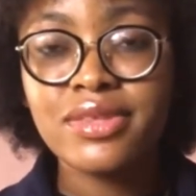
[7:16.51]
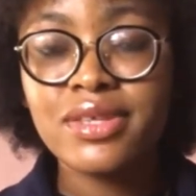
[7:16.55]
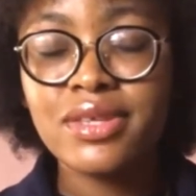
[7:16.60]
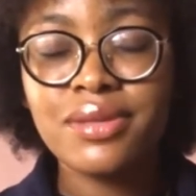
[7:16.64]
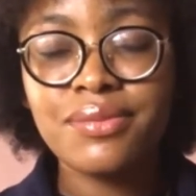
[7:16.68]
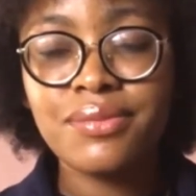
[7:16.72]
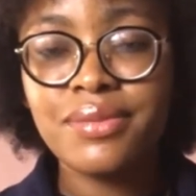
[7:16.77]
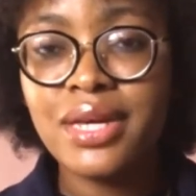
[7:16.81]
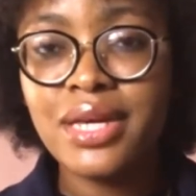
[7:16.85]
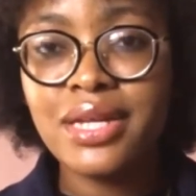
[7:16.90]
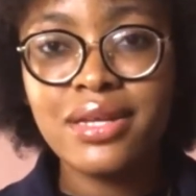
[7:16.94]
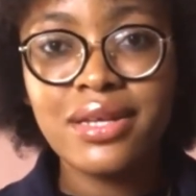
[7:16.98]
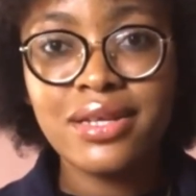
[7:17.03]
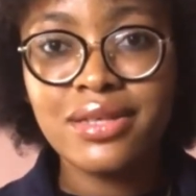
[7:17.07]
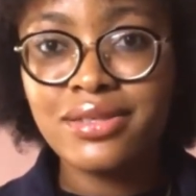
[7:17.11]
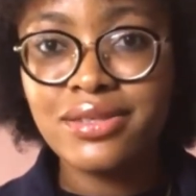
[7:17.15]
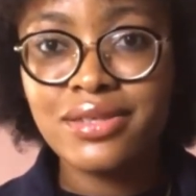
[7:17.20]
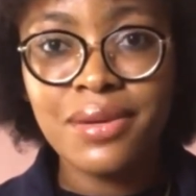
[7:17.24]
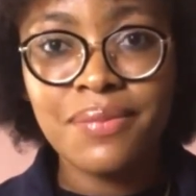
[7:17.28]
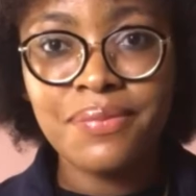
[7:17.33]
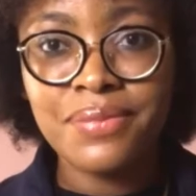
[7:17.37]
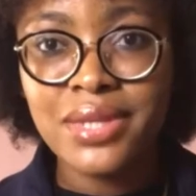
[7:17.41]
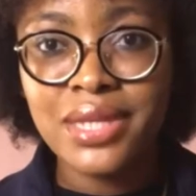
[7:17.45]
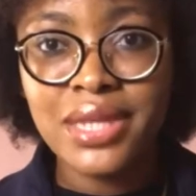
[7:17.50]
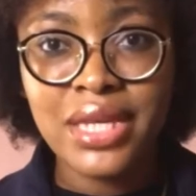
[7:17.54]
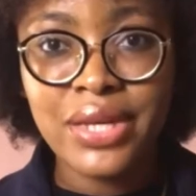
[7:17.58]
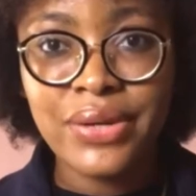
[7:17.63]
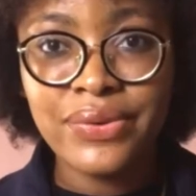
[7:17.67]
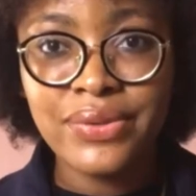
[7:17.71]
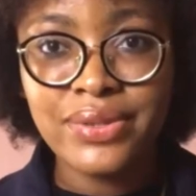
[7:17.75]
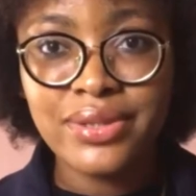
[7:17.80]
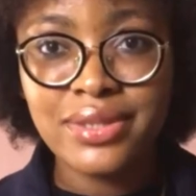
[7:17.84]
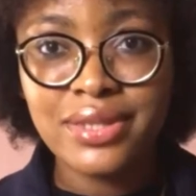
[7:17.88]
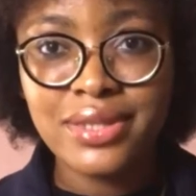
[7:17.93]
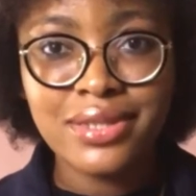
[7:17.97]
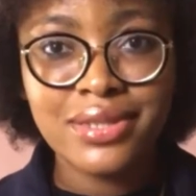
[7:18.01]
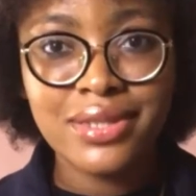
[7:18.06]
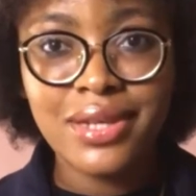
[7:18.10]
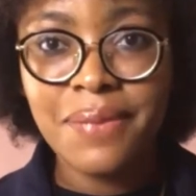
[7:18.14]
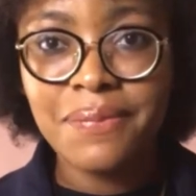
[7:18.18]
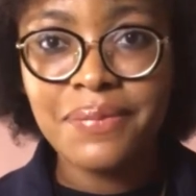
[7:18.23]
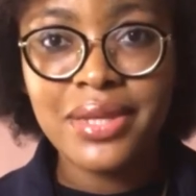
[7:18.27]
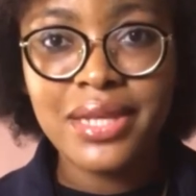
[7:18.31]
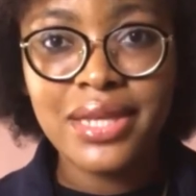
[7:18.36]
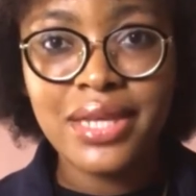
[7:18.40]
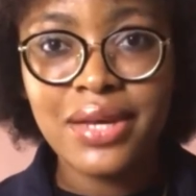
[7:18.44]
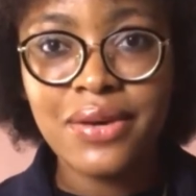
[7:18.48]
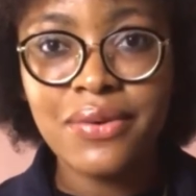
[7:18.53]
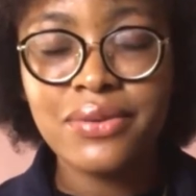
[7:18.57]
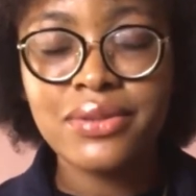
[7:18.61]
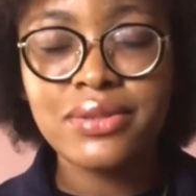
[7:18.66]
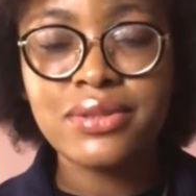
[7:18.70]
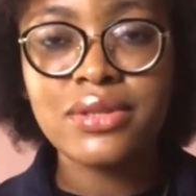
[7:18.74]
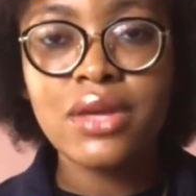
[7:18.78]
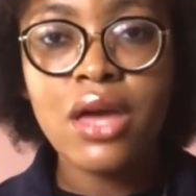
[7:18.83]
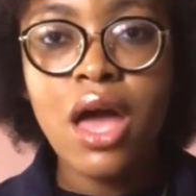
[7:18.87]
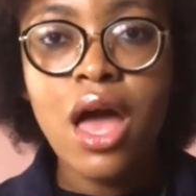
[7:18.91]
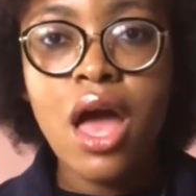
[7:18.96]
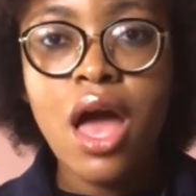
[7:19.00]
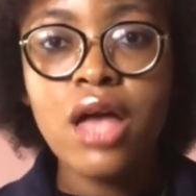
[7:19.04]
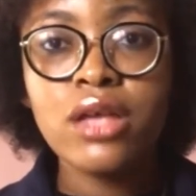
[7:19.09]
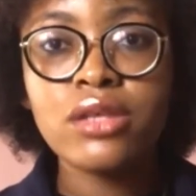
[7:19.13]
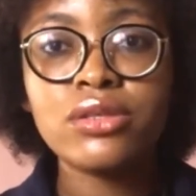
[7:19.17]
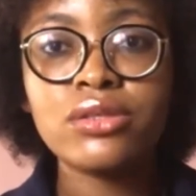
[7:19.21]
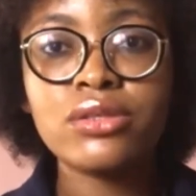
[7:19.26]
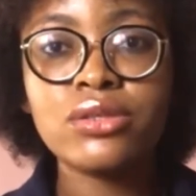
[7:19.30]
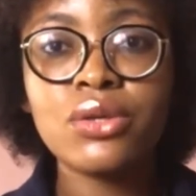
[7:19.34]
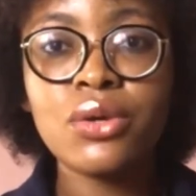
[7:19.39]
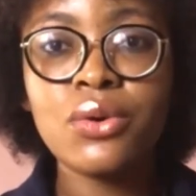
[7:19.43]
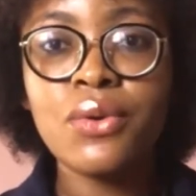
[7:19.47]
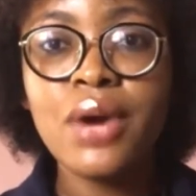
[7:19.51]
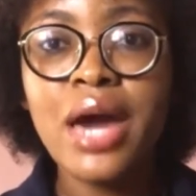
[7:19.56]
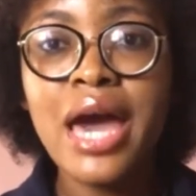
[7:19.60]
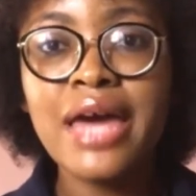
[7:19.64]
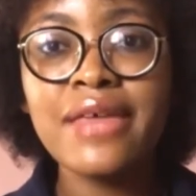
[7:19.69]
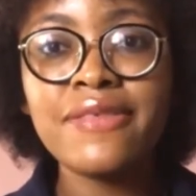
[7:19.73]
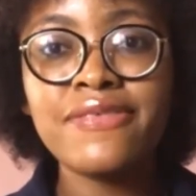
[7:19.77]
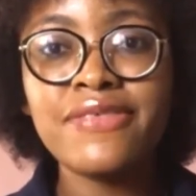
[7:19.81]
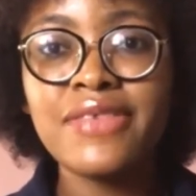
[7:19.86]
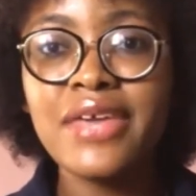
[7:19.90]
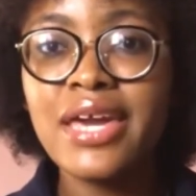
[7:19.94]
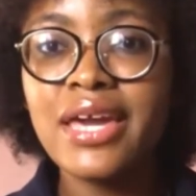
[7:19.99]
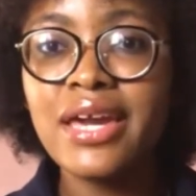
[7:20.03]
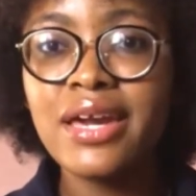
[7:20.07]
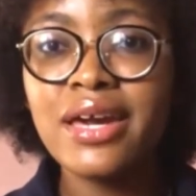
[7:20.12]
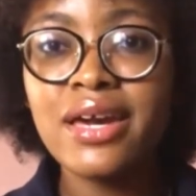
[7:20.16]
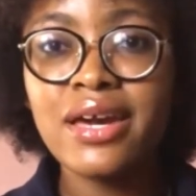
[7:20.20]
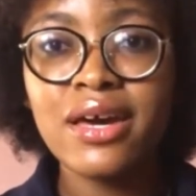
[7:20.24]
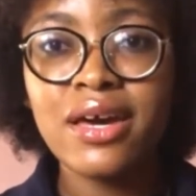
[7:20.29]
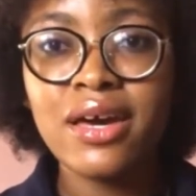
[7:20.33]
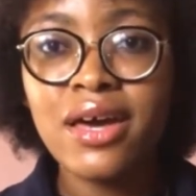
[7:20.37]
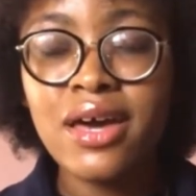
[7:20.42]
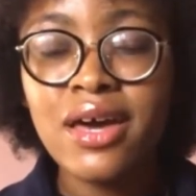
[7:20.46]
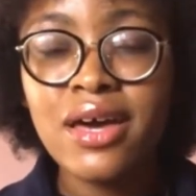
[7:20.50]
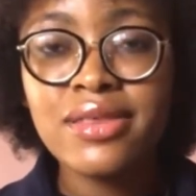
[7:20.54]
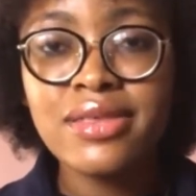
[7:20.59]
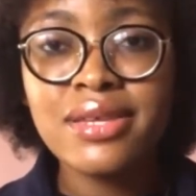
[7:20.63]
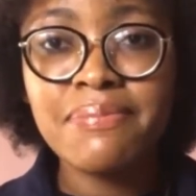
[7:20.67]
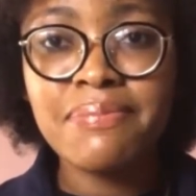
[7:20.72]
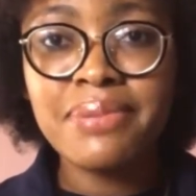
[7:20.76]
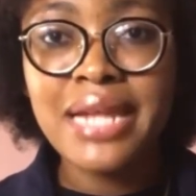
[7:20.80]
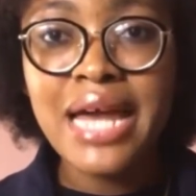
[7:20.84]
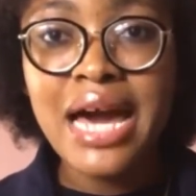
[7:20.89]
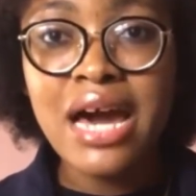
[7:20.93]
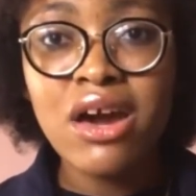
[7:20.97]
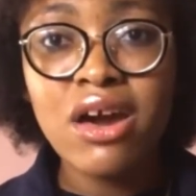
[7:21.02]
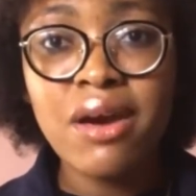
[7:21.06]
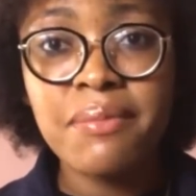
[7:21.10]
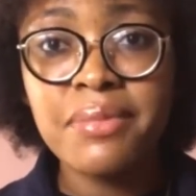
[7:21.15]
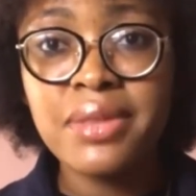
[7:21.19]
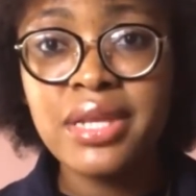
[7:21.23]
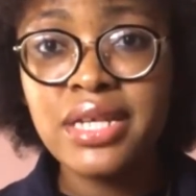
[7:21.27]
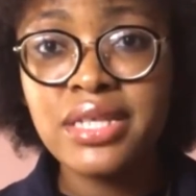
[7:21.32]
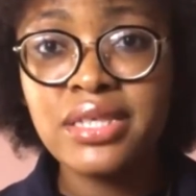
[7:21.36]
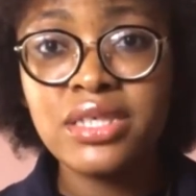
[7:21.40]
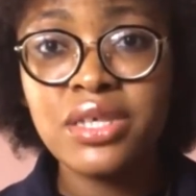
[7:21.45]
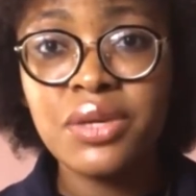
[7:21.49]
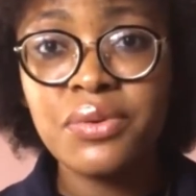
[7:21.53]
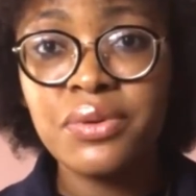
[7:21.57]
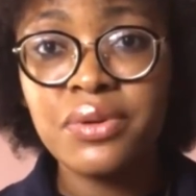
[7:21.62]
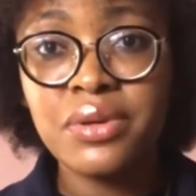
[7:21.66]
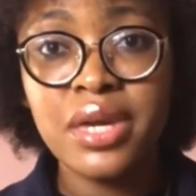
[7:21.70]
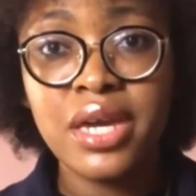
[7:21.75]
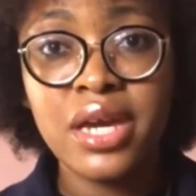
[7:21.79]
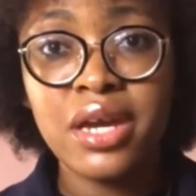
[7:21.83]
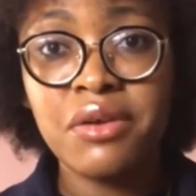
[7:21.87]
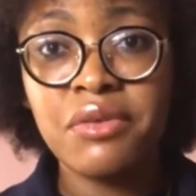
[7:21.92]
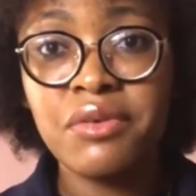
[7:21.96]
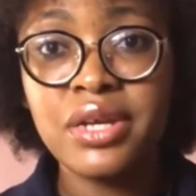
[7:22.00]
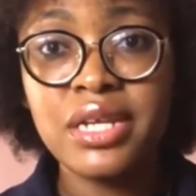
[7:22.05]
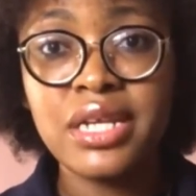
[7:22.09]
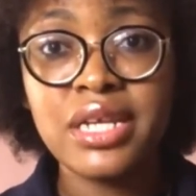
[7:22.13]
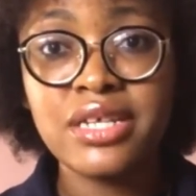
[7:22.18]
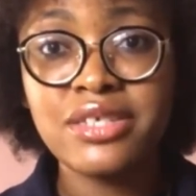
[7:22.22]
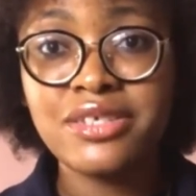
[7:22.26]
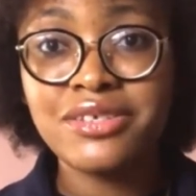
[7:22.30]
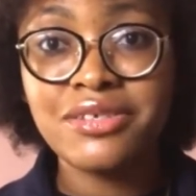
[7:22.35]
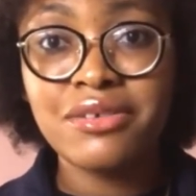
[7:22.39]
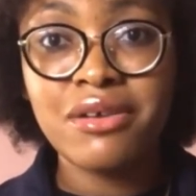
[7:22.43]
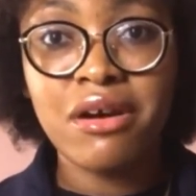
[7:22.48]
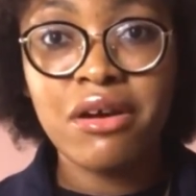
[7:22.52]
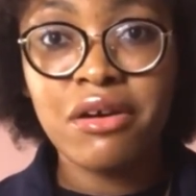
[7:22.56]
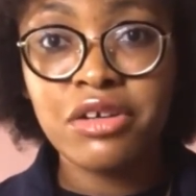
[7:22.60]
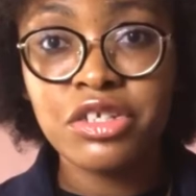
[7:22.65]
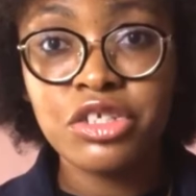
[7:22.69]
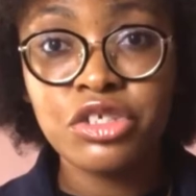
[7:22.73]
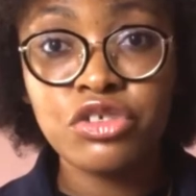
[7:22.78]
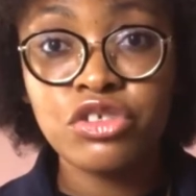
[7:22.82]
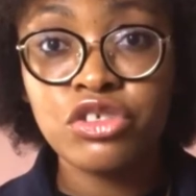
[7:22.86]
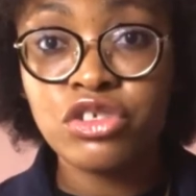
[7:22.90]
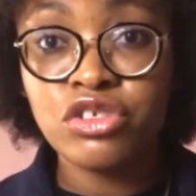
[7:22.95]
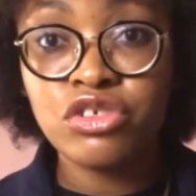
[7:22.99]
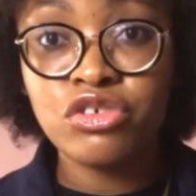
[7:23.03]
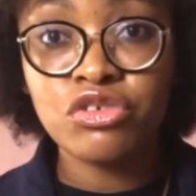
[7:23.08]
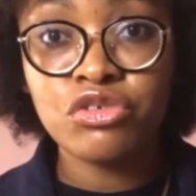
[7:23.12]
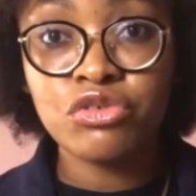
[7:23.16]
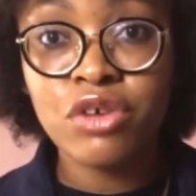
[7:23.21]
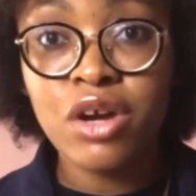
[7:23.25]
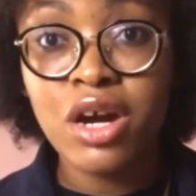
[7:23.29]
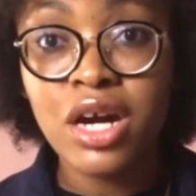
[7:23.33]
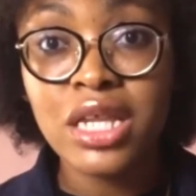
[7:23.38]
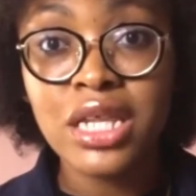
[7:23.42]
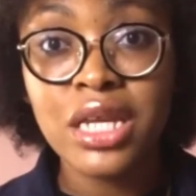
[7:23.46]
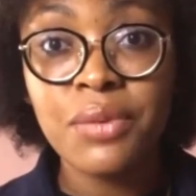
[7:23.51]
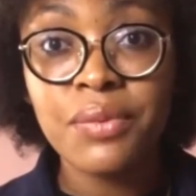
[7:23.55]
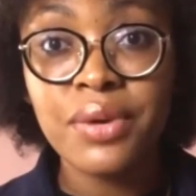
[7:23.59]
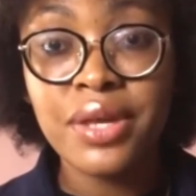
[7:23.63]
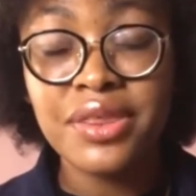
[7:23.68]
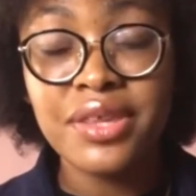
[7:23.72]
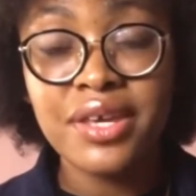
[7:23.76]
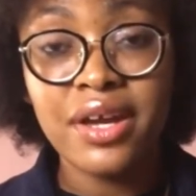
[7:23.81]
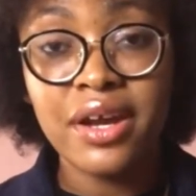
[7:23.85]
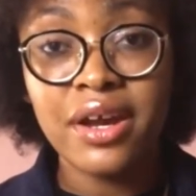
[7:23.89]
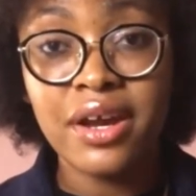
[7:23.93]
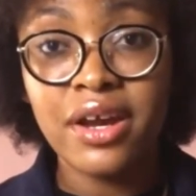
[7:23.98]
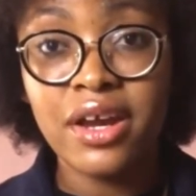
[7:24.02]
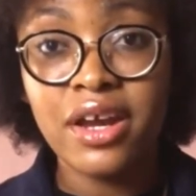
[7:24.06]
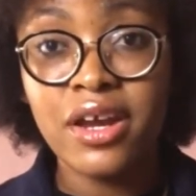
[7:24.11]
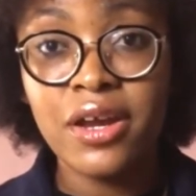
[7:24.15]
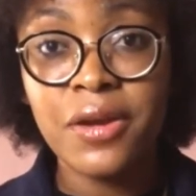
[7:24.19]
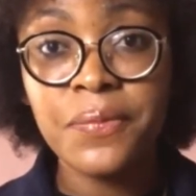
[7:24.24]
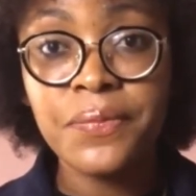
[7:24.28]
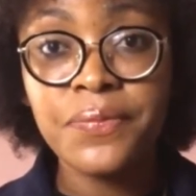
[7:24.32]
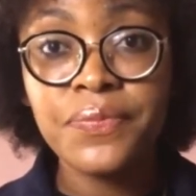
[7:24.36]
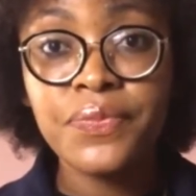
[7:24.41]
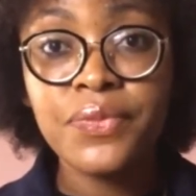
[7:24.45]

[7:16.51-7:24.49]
I mean, it's something else. It's something else. So I think the black community were really struggling with their hair.